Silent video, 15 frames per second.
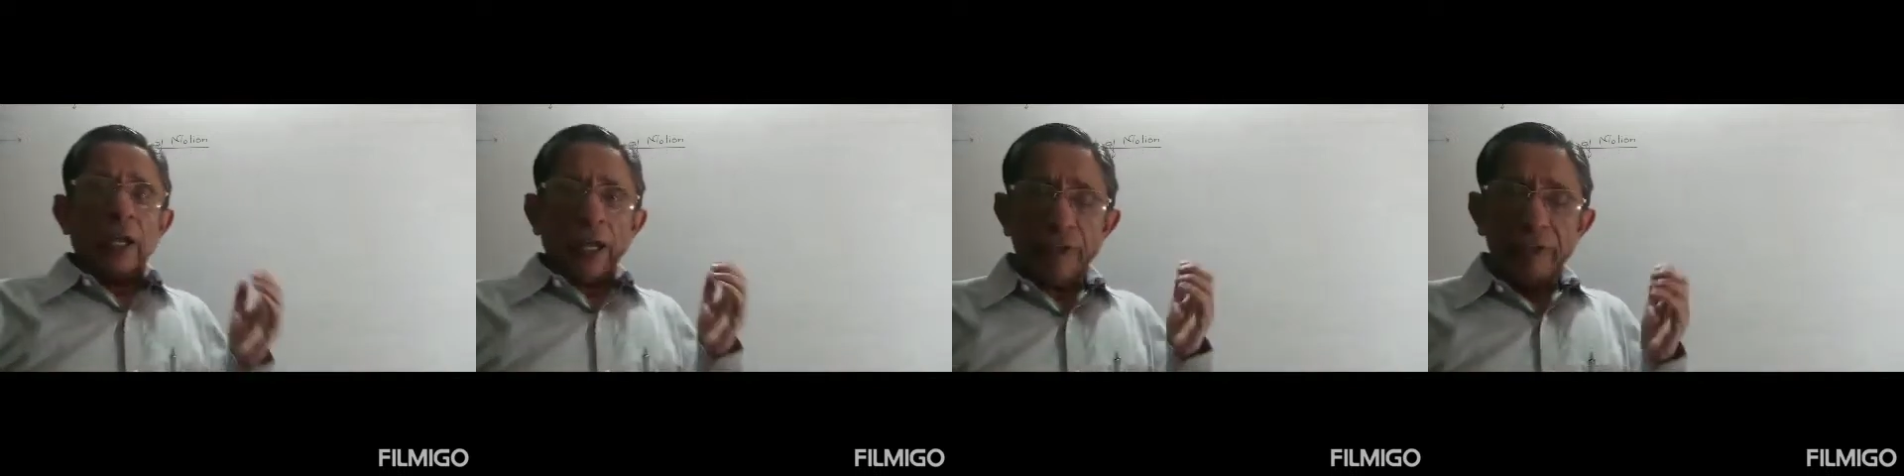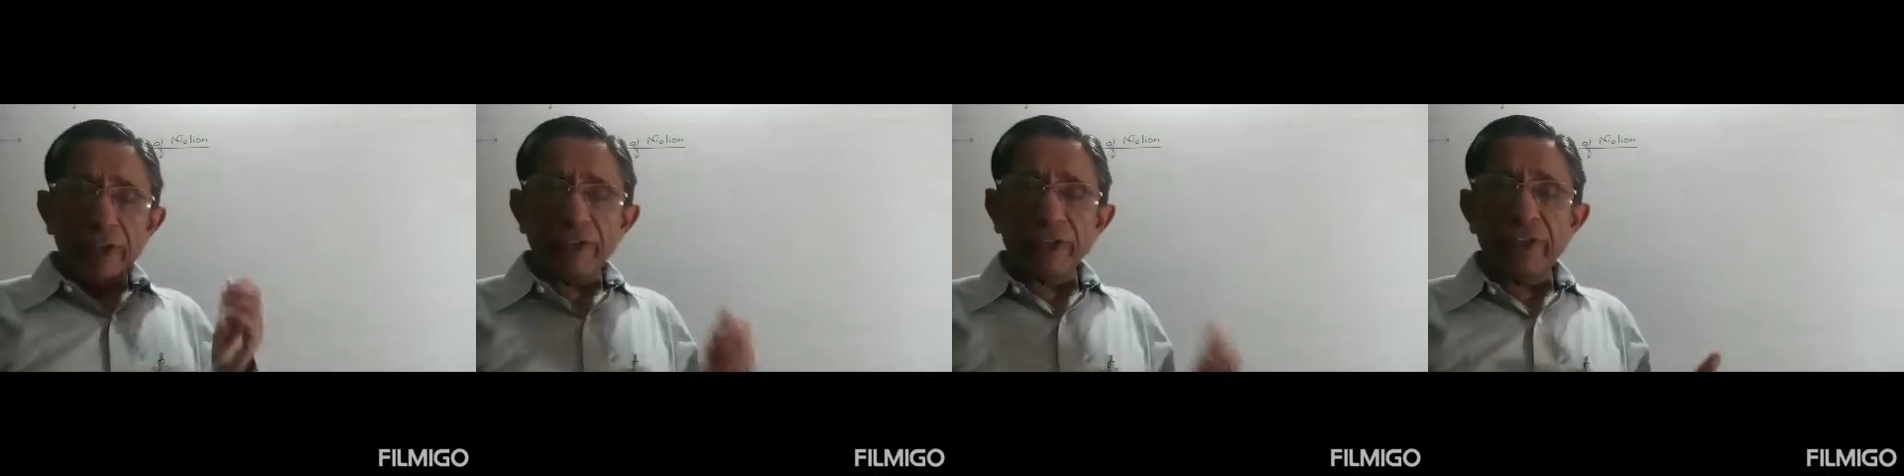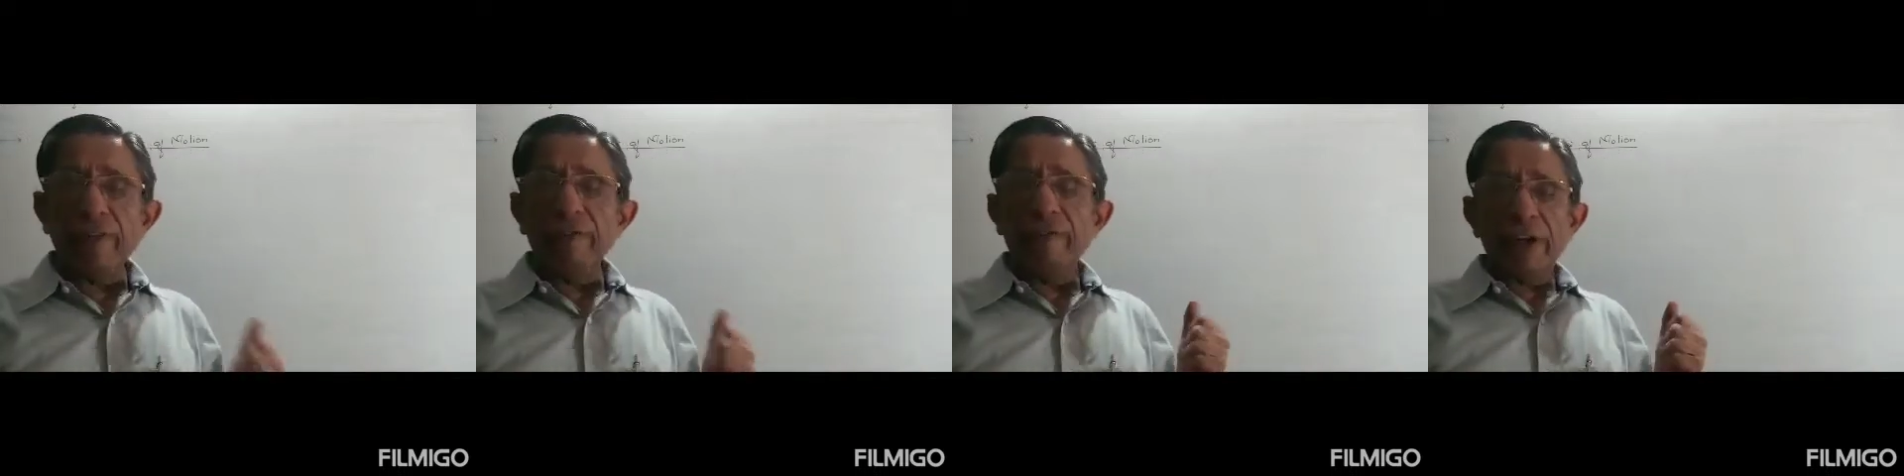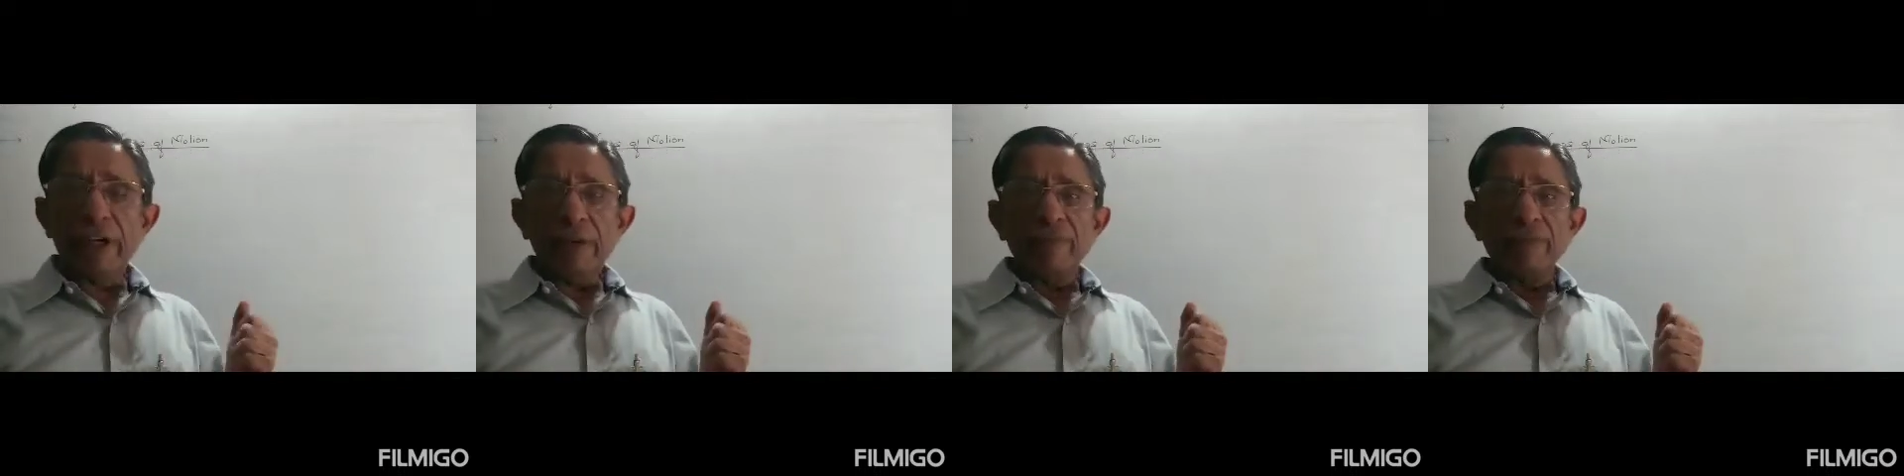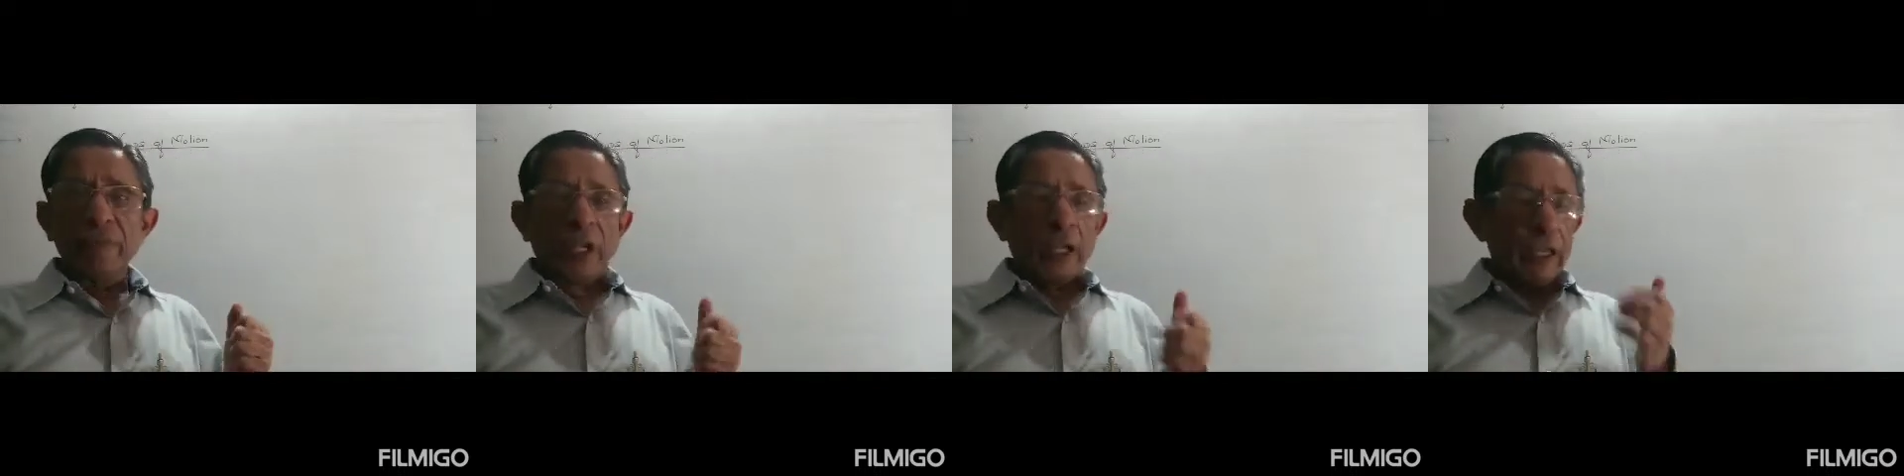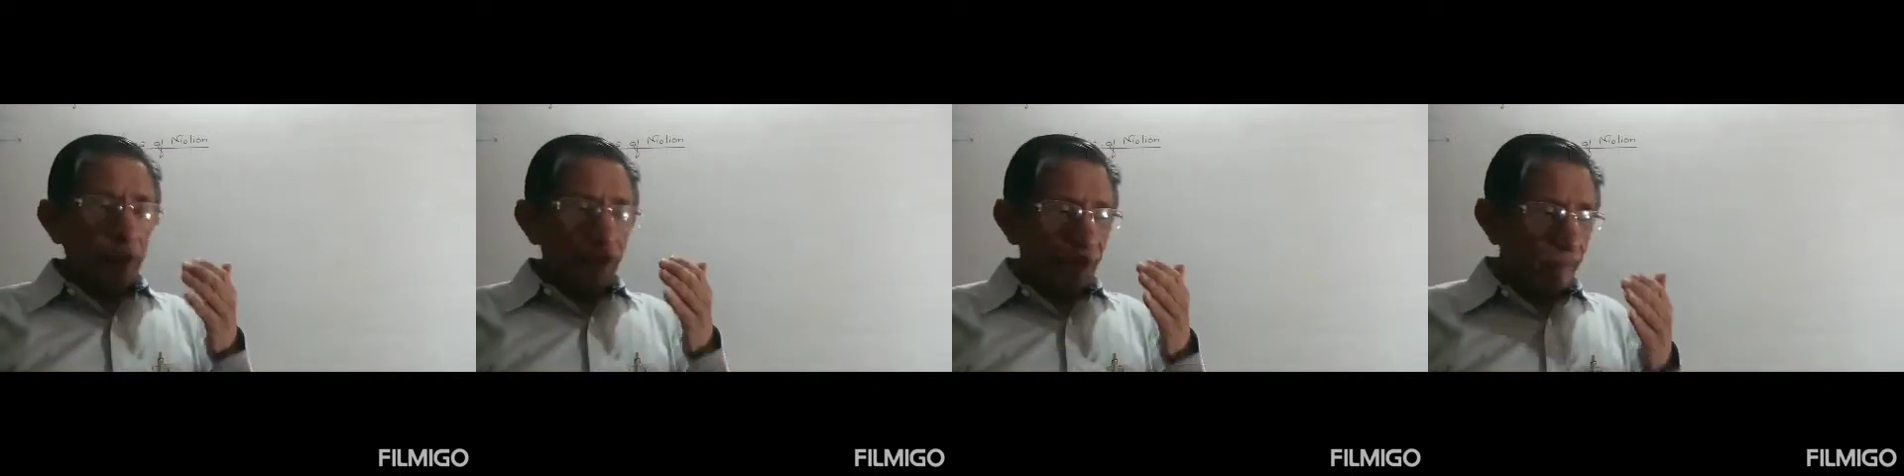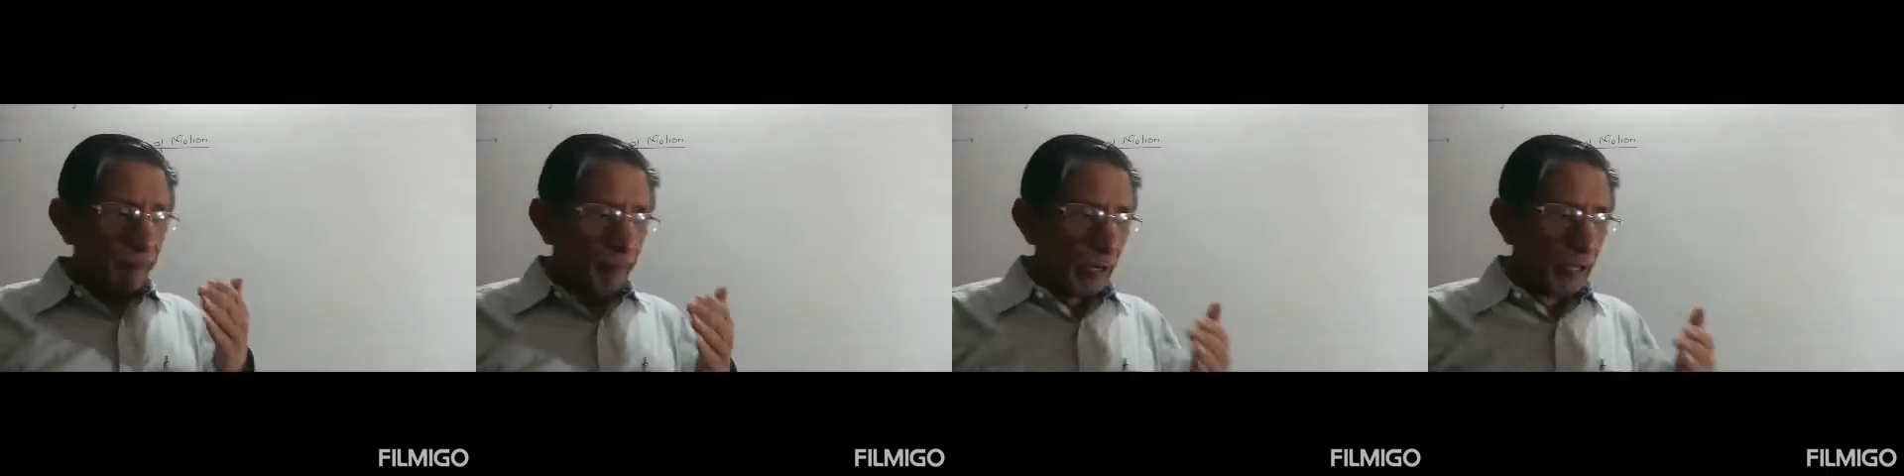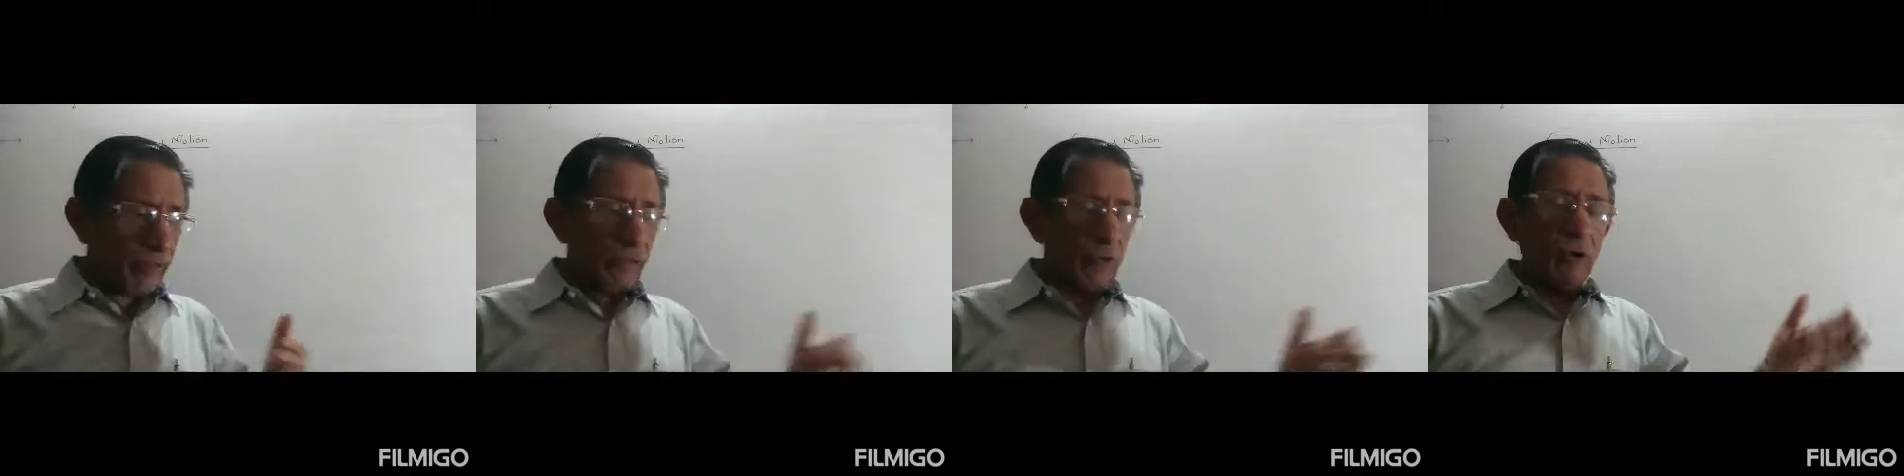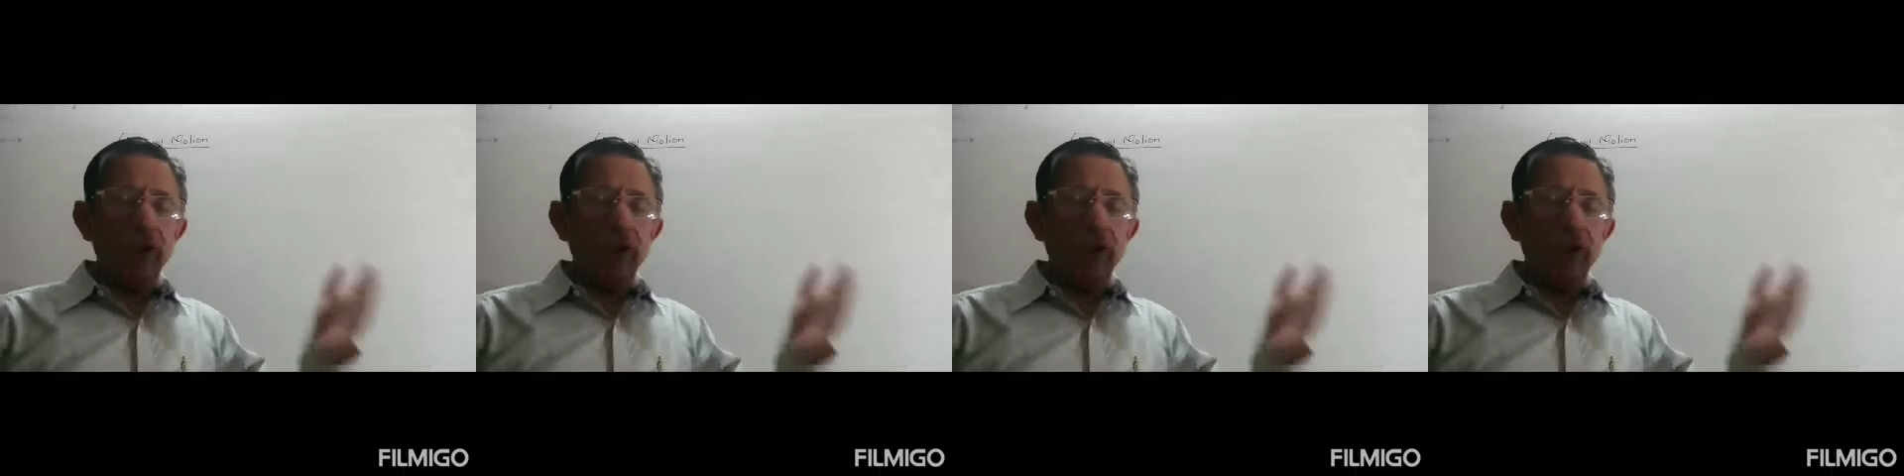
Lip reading: In the same way, if a bus